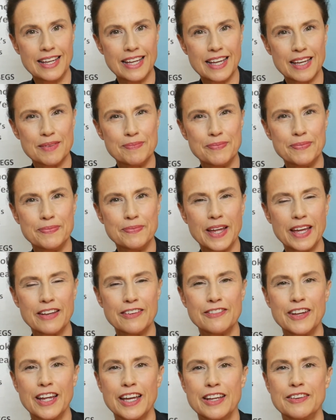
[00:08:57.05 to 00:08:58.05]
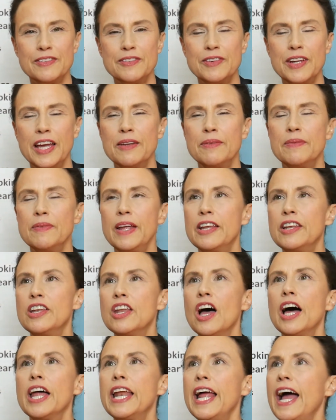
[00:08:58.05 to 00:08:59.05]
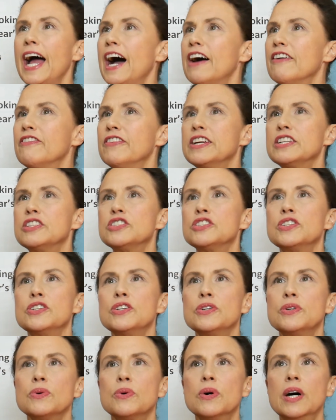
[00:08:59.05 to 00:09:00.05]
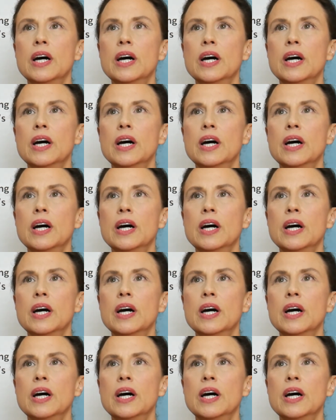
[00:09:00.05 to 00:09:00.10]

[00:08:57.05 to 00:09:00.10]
and not having to,